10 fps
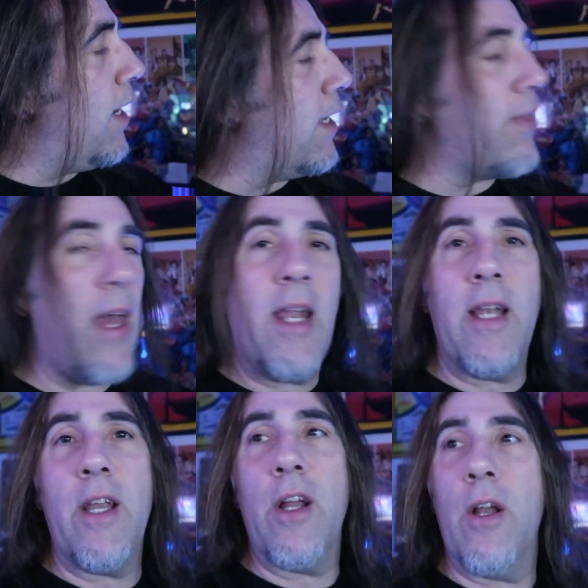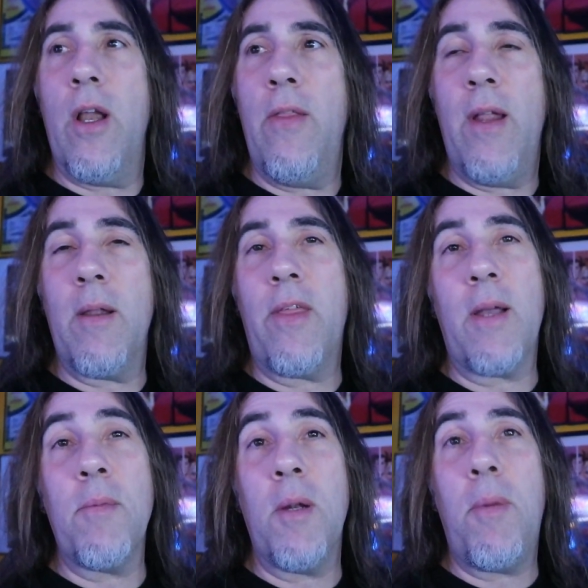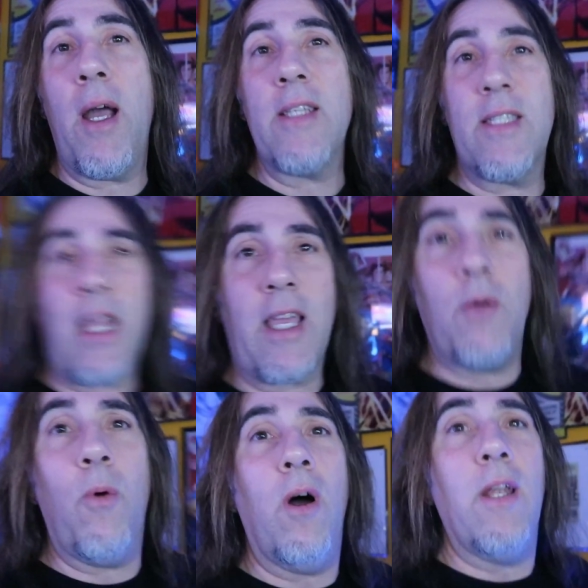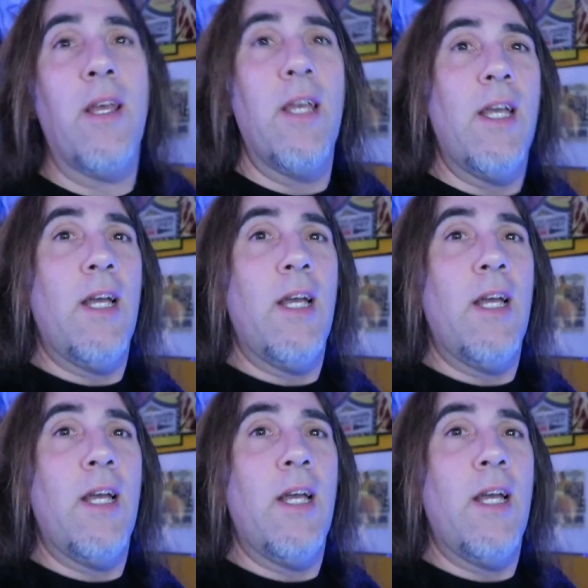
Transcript: and get that in here, and then I think I'm going to buy a second one